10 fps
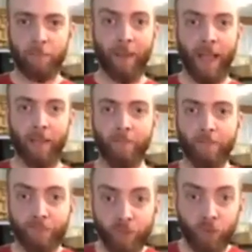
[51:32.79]
to buy
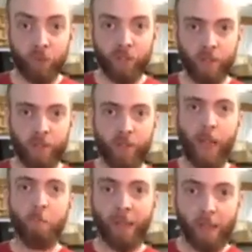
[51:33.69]
food
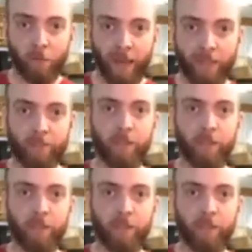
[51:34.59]
and pay rent.